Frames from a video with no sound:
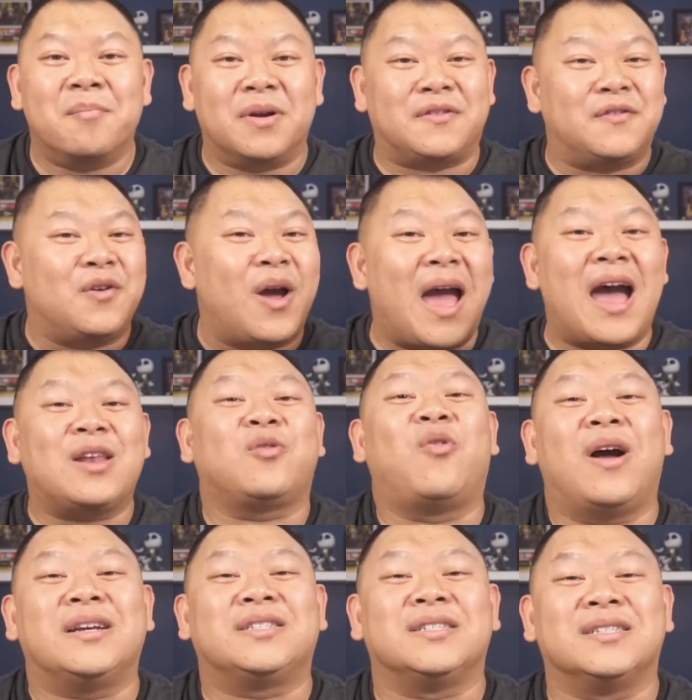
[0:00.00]
but you had
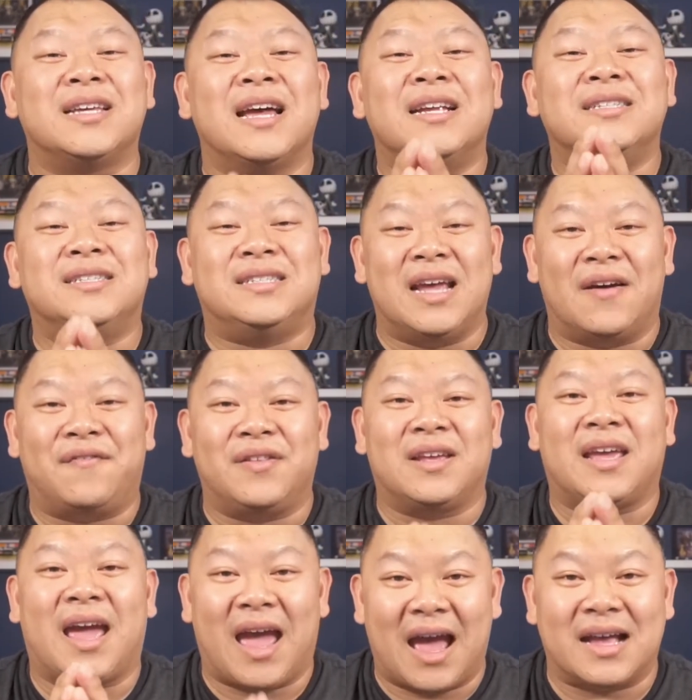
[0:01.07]
questions,
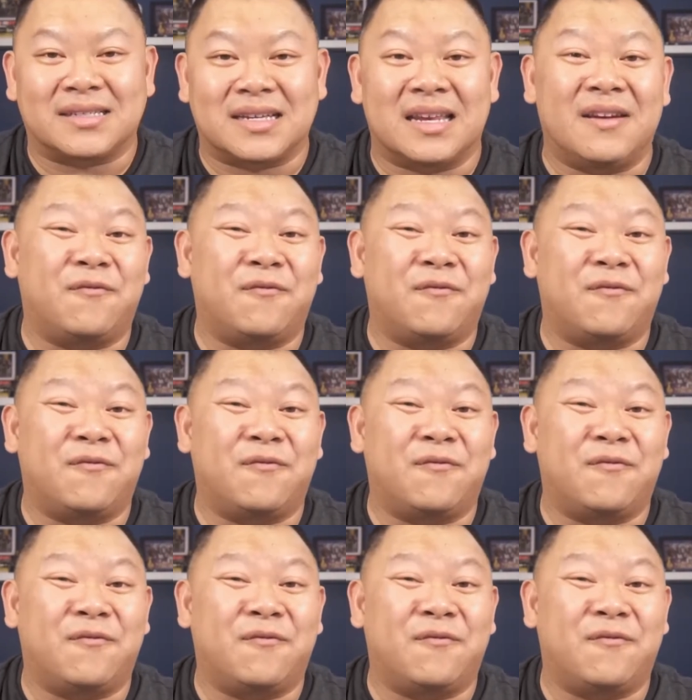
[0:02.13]
definitely ask.